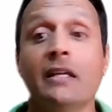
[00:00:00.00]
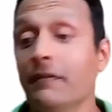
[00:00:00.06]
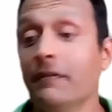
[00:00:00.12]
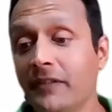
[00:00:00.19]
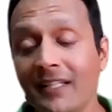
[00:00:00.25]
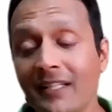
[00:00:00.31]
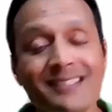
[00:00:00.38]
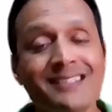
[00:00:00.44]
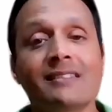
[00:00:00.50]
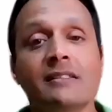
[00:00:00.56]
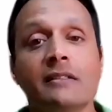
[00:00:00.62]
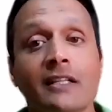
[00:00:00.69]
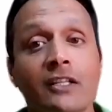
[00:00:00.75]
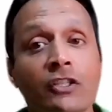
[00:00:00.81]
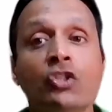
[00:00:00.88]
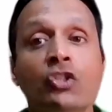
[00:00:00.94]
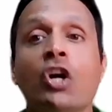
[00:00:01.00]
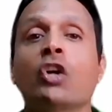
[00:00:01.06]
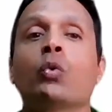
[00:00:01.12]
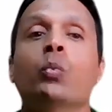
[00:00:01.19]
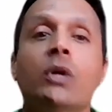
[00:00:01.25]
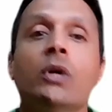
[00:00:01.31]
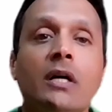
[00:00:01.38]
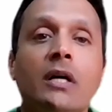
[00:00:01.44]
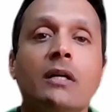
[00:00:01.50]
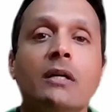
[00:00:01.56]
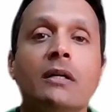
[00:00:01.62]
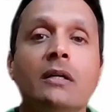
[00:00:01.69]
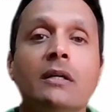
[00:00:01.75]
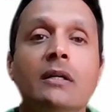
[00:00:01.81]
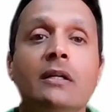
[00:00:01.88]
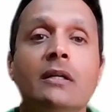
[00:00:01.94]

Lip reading: If this does not work,